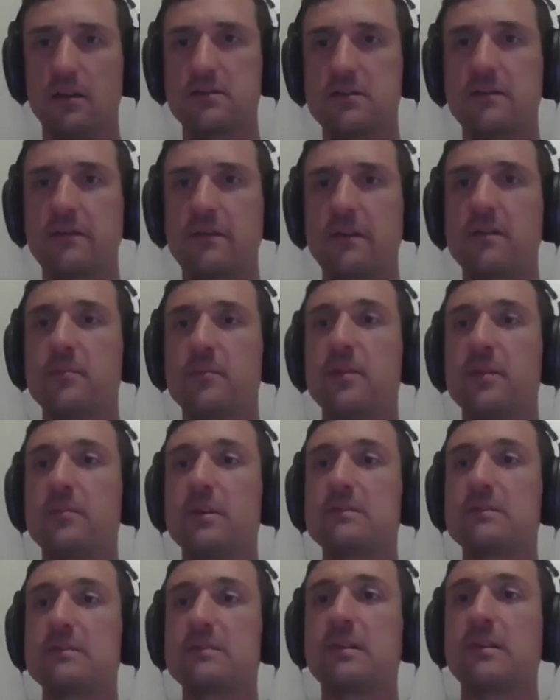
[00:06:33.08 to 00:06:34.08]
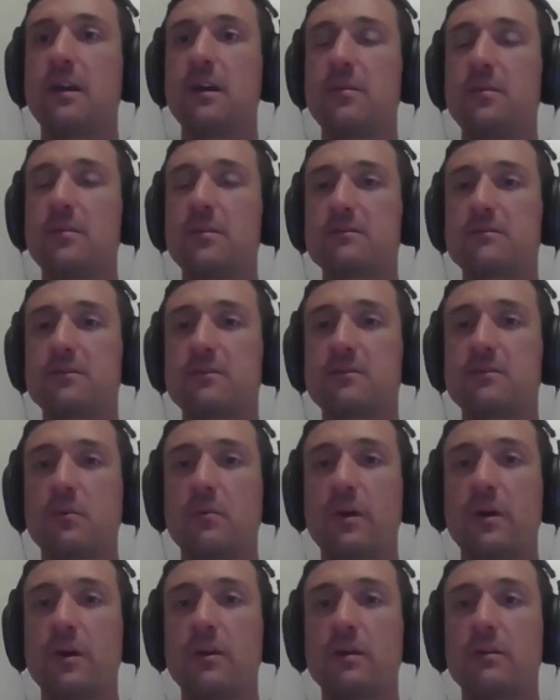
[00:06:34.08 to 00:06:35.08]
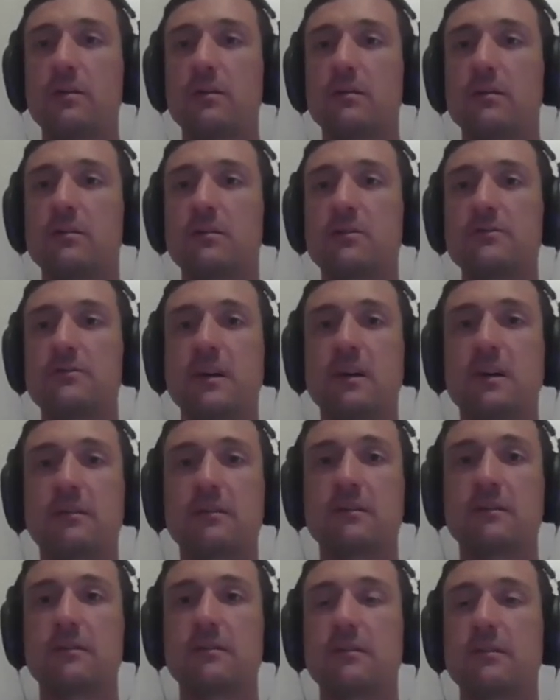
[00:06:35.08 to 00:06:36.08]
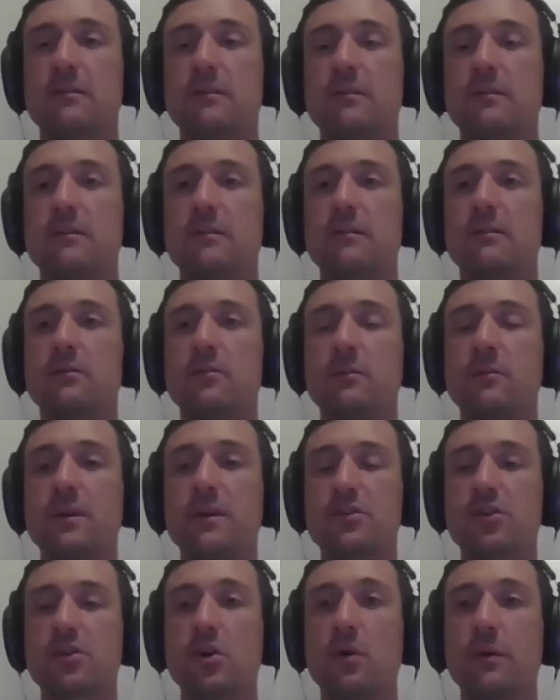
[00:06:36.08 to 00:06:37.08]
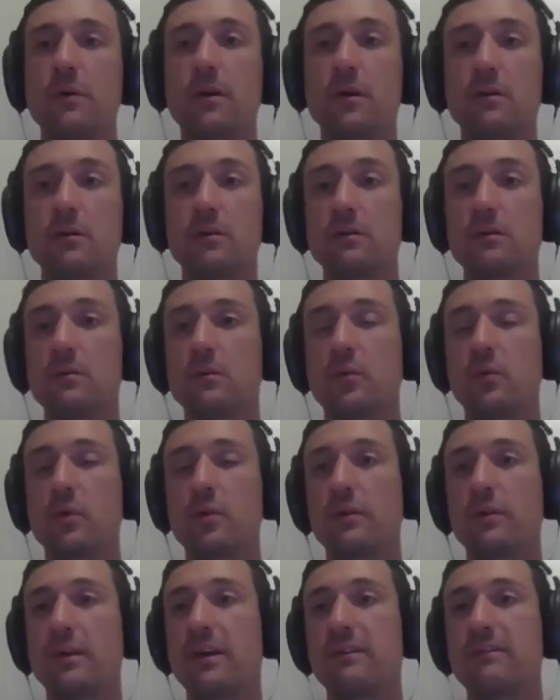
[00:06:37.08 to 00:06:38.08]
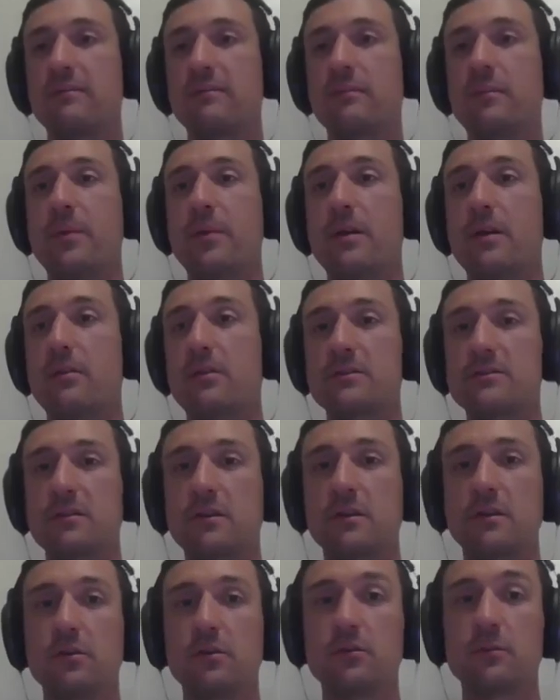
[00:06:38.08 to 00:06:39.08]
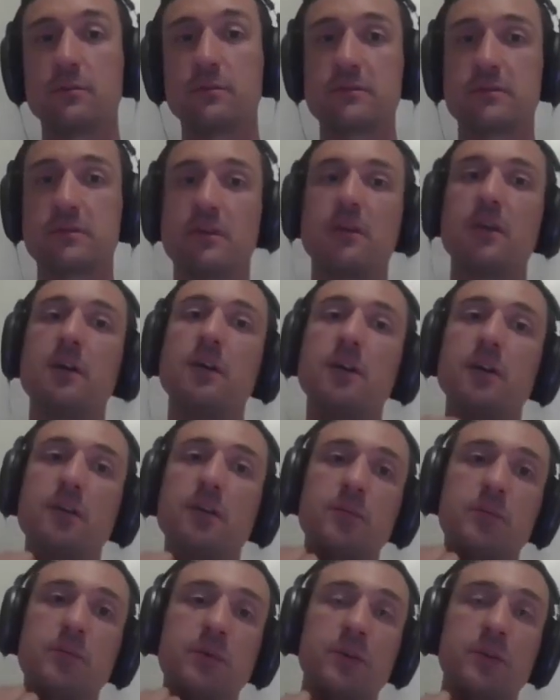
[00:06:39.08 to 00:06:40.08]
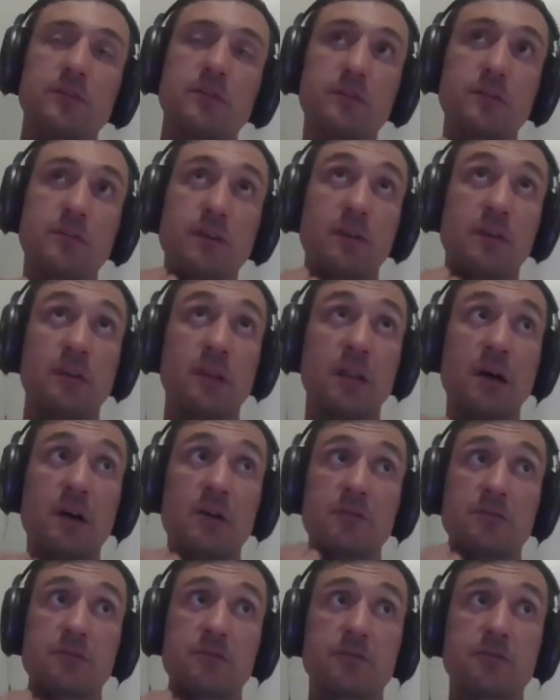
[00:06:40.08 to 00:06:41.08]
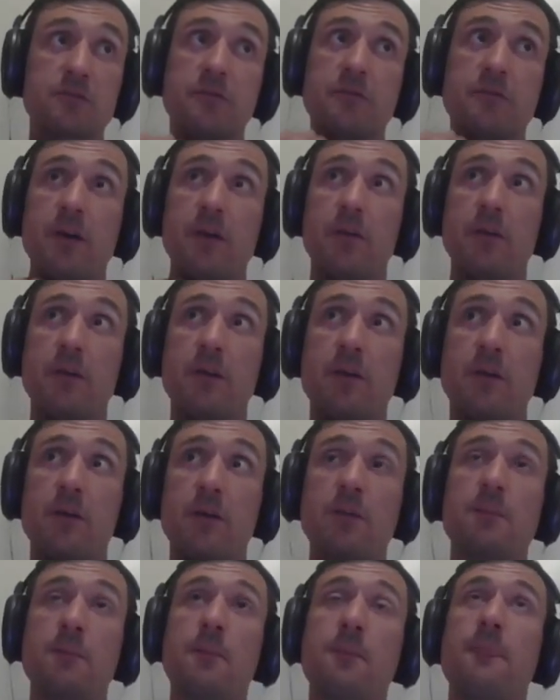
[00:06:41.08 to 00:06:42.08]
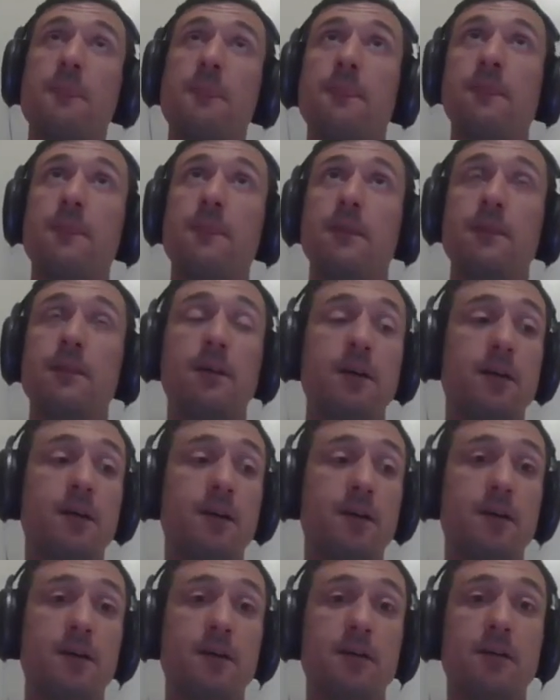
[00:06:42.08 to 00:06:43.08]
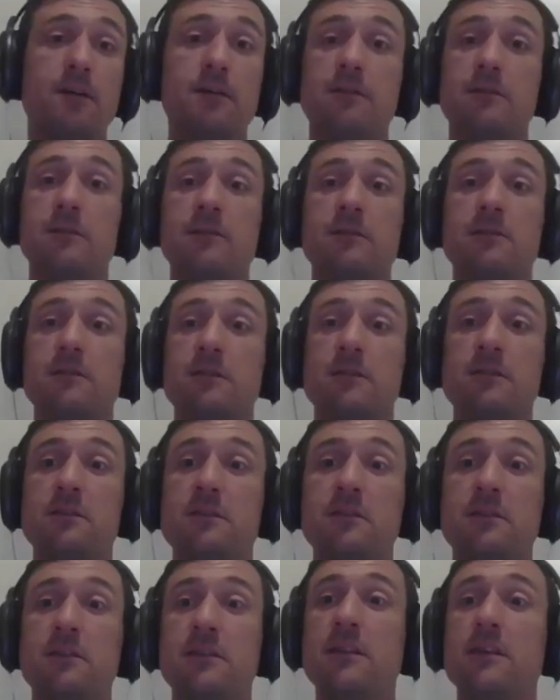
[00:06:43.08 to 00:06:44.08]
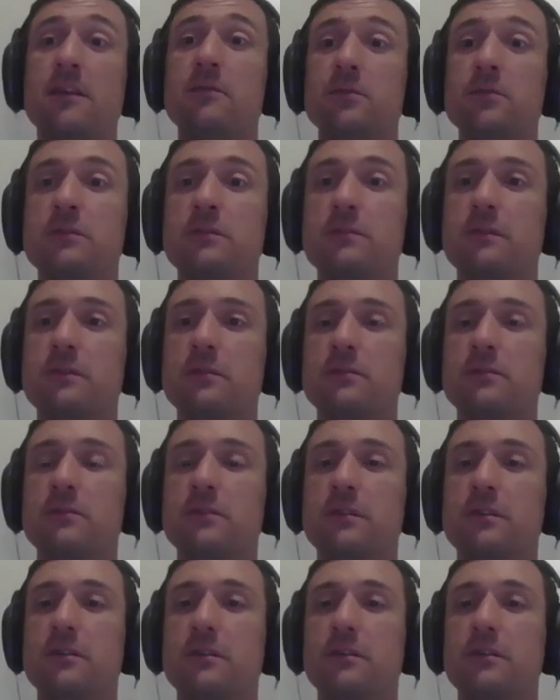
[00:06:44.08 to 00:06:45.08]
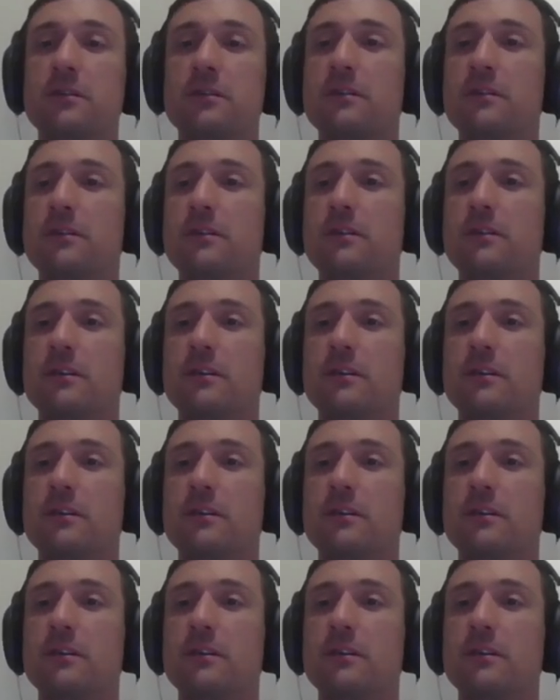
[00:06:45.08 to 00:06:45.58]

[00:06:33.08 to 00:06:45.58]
minimalist game in a certain way. There's not too much going on. We only have barriers and cubes, but it allows us to vary uh, the level difficulty